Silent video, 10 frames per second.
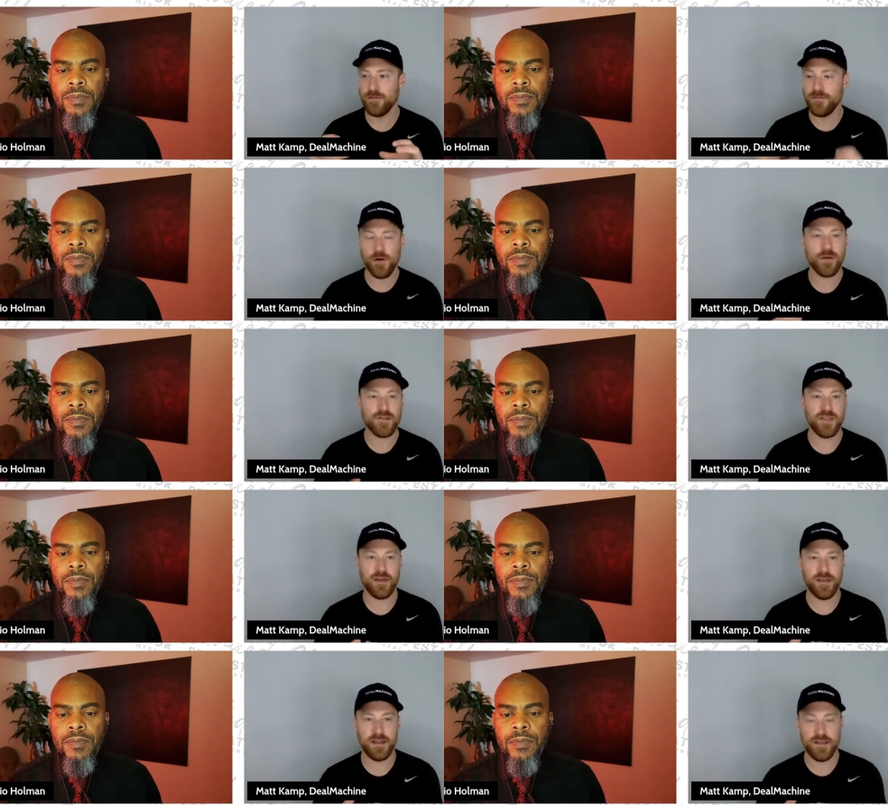Speaker 1: focused
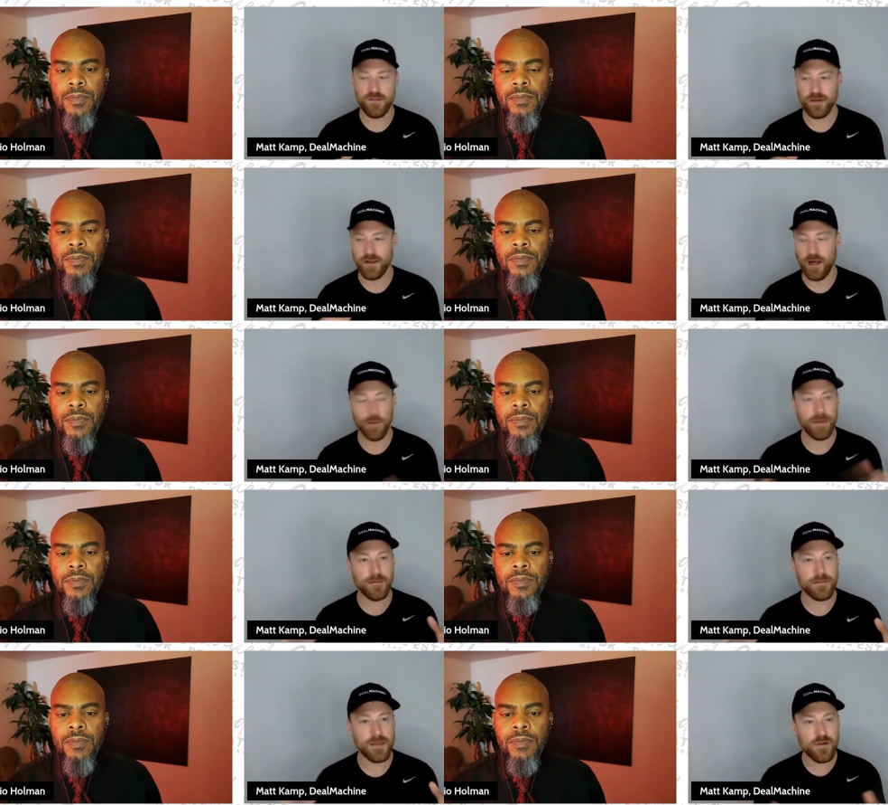it is on
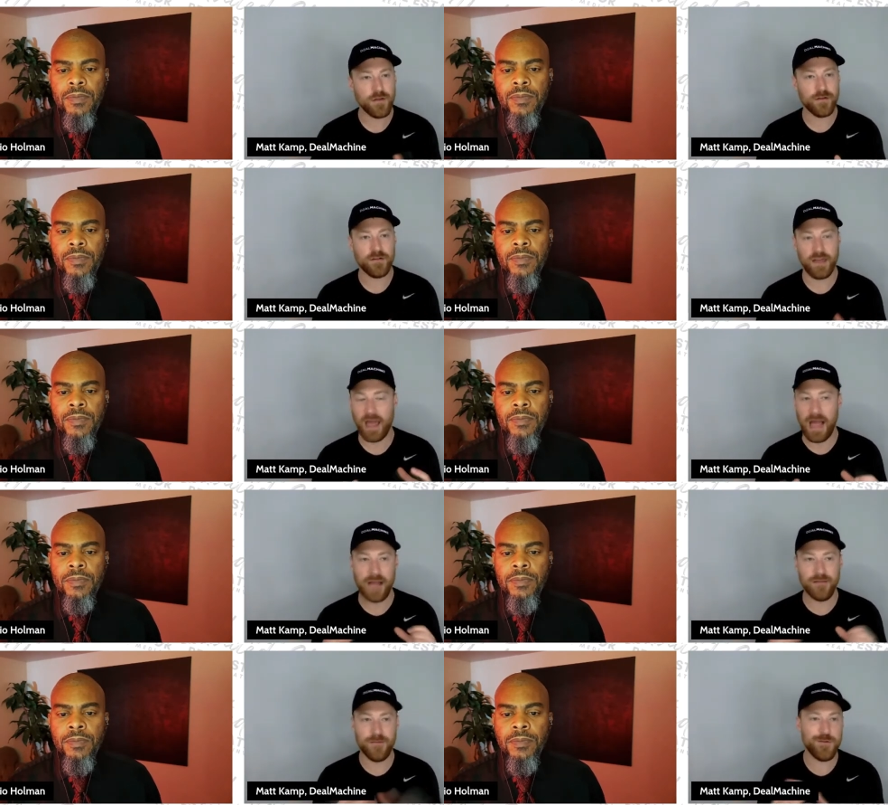helping each other. Like, I, I,
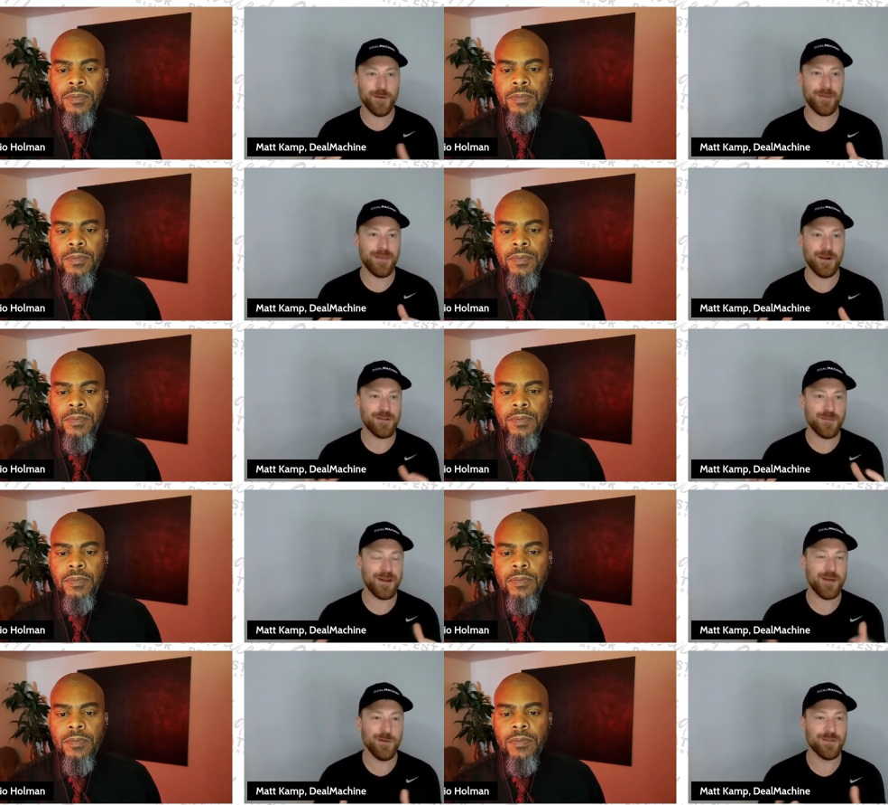if you jump in there, it's
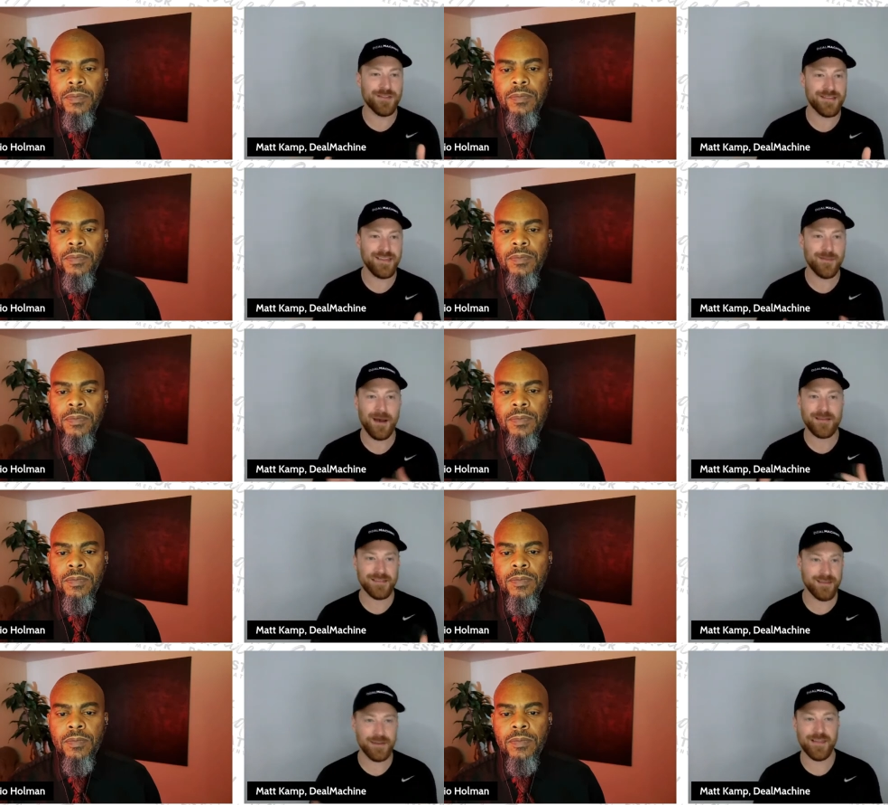pretty cool to see the
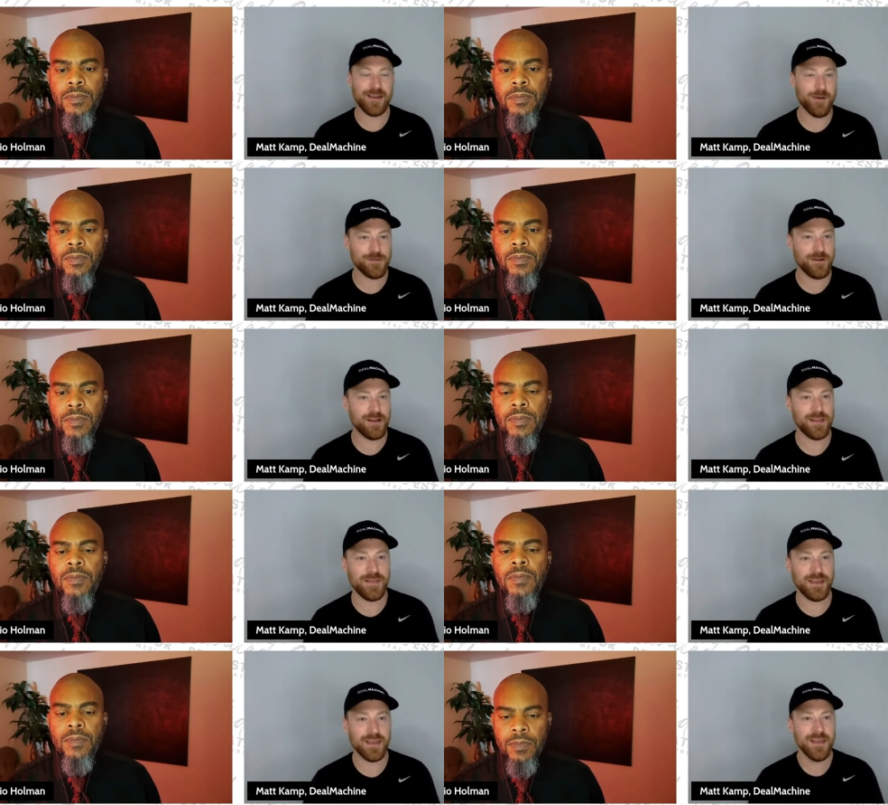positivity that goes on. I
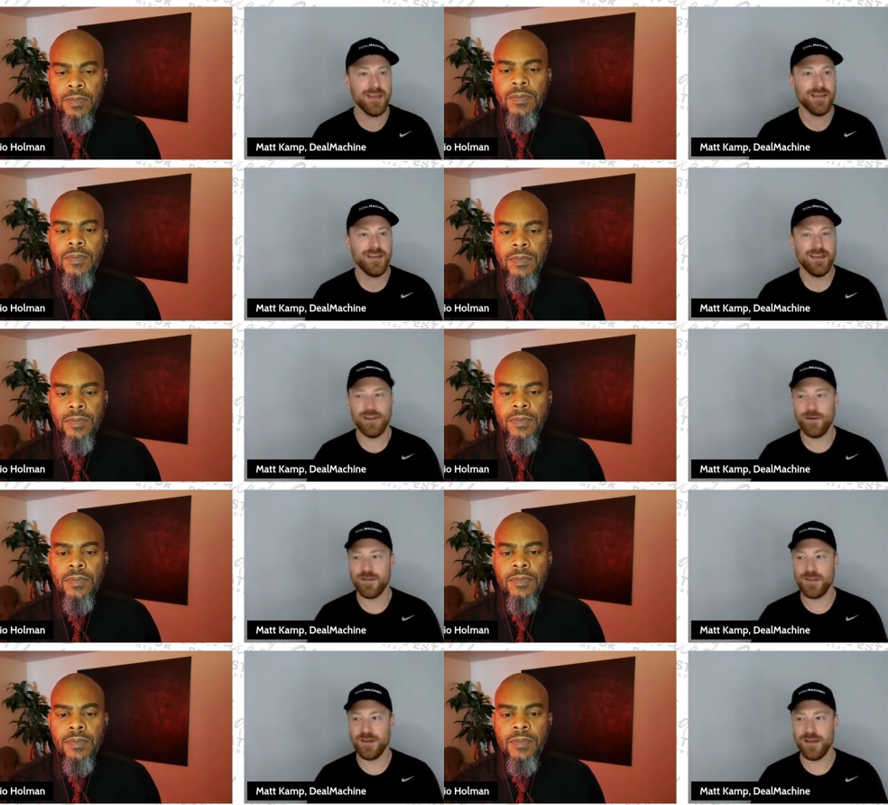think, you know,
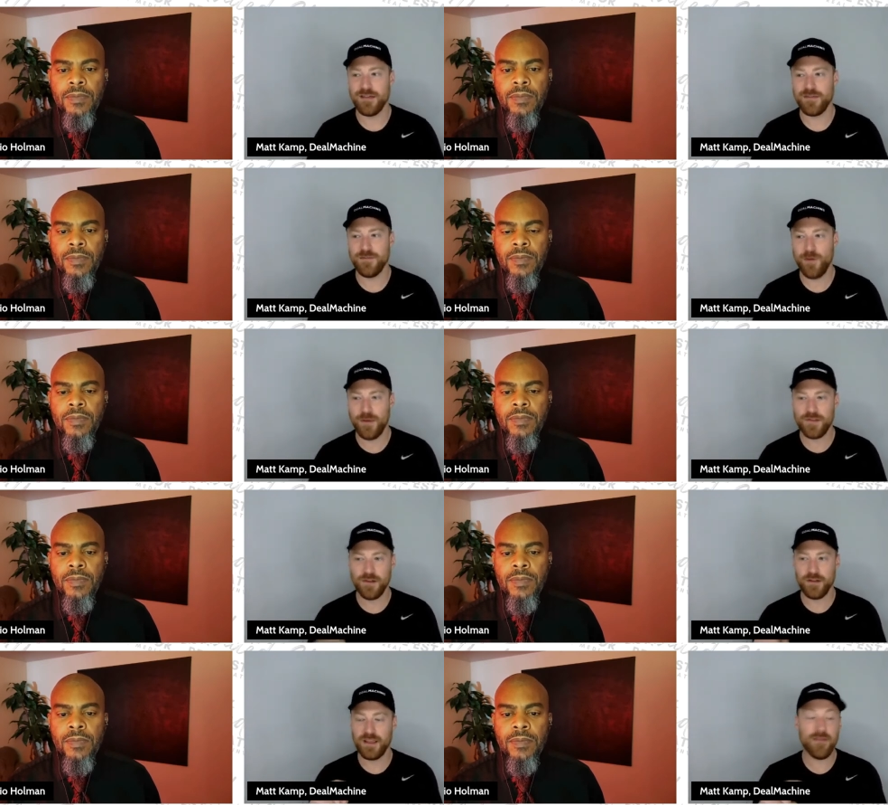it's uh, it's focused
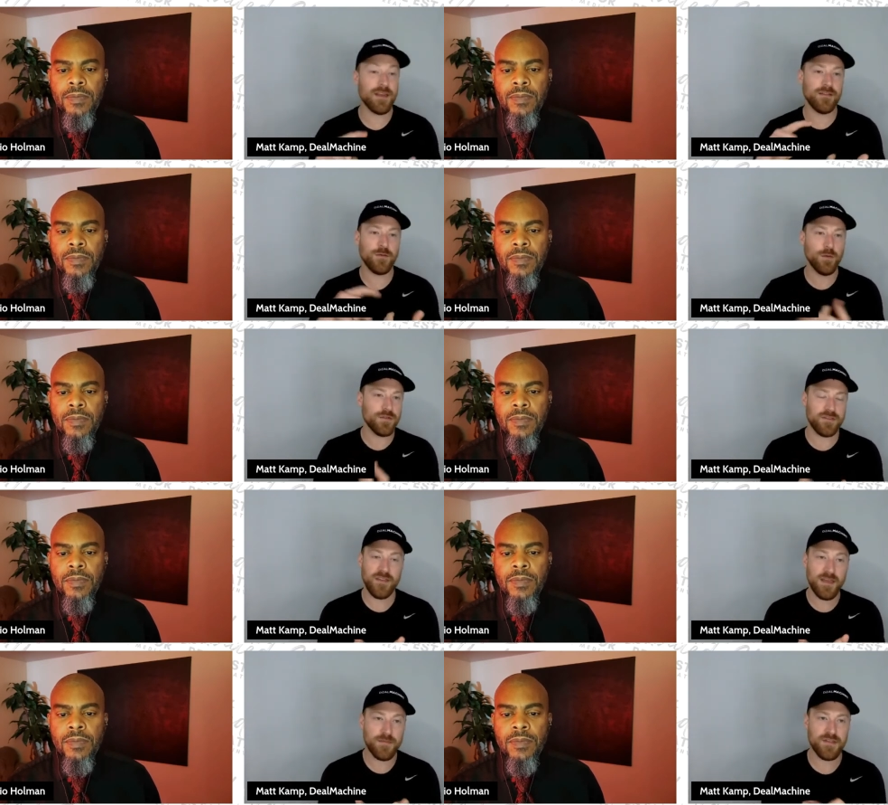on giving tools and
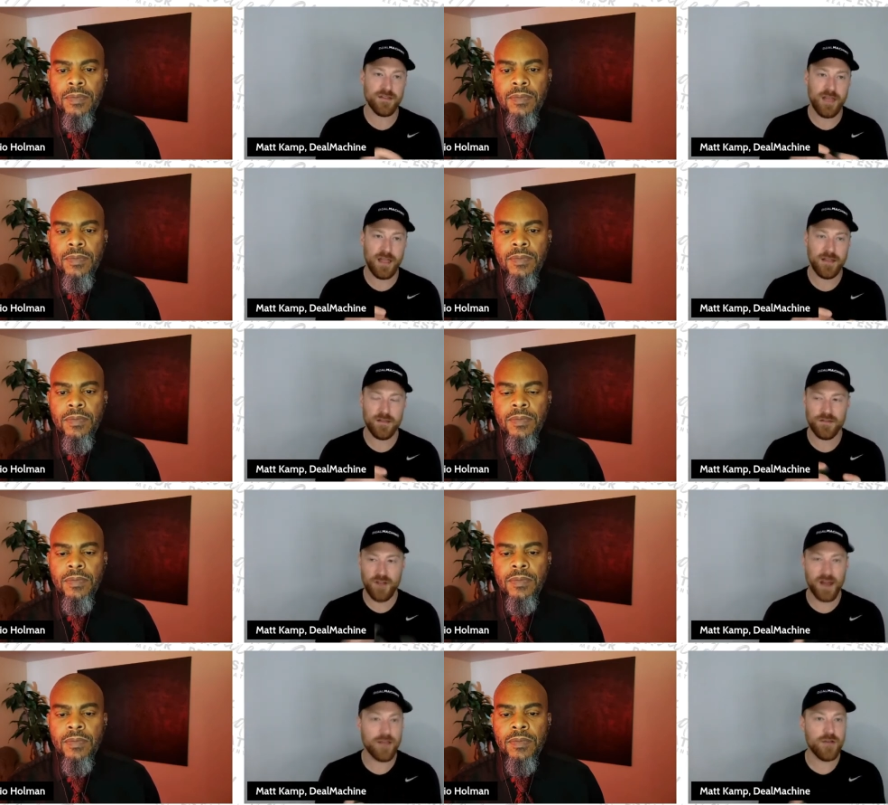tips and, and
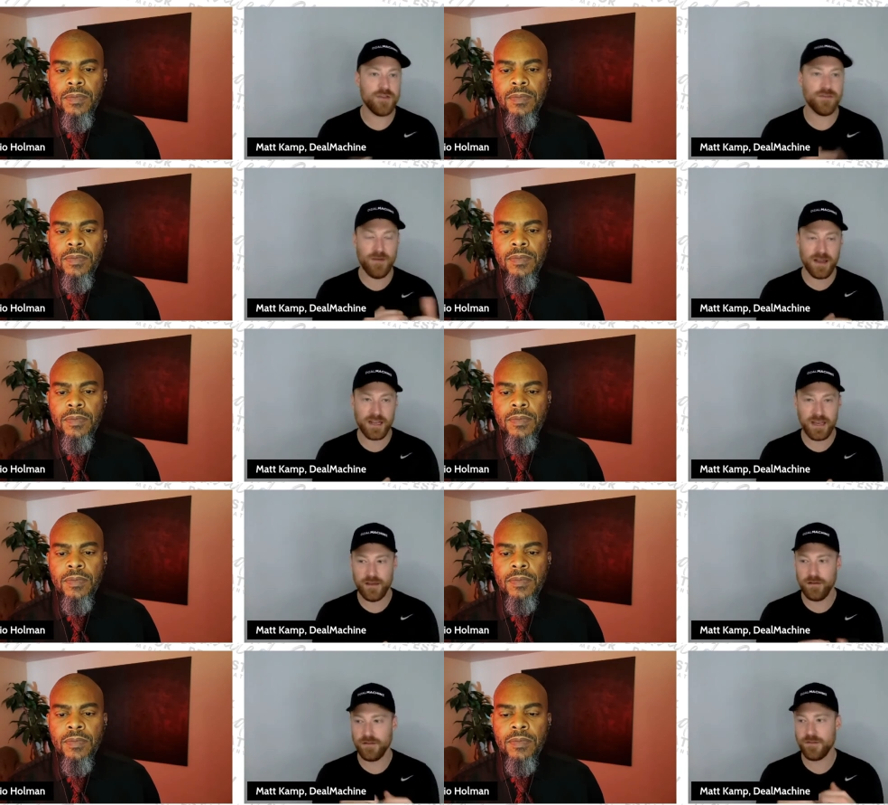strategies to finding
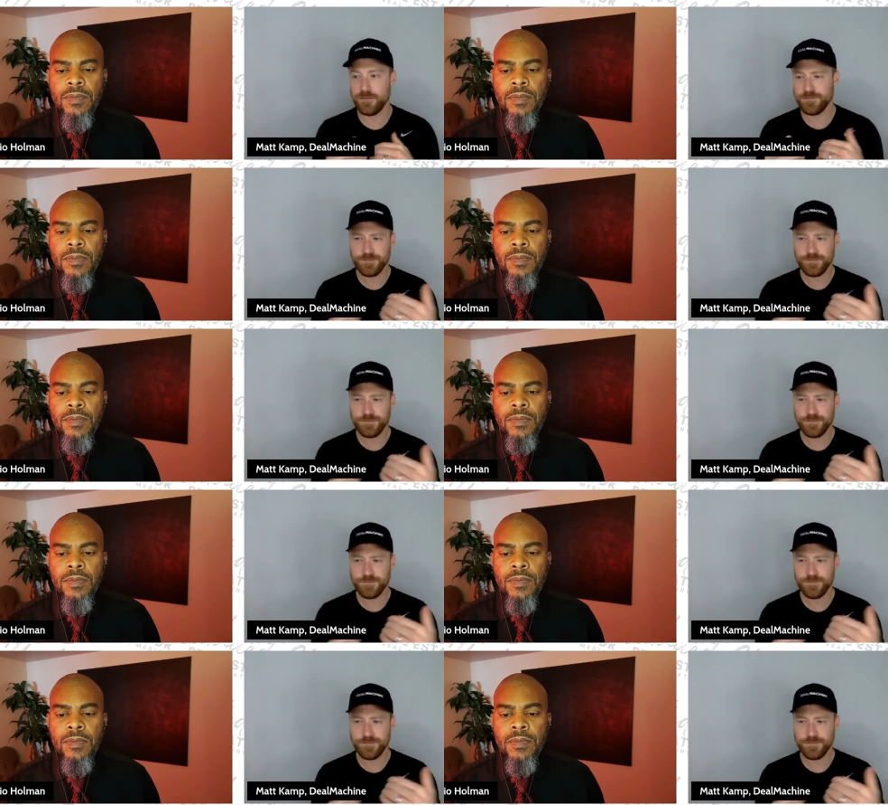deals,